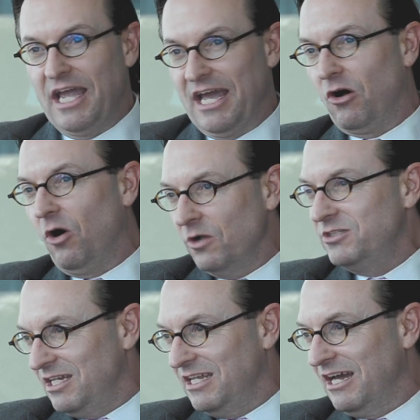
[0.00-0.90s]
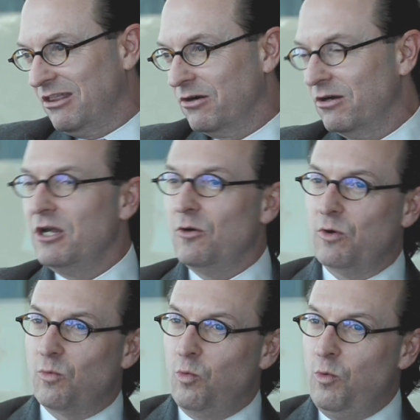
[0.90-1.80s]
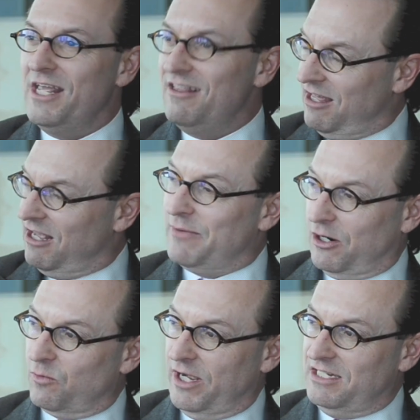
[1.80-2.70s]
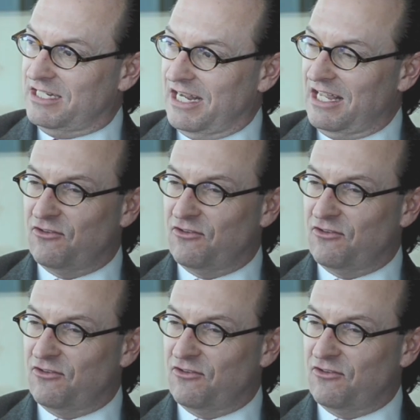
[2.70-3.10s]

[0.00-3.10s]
And all together, when we think about RegTech,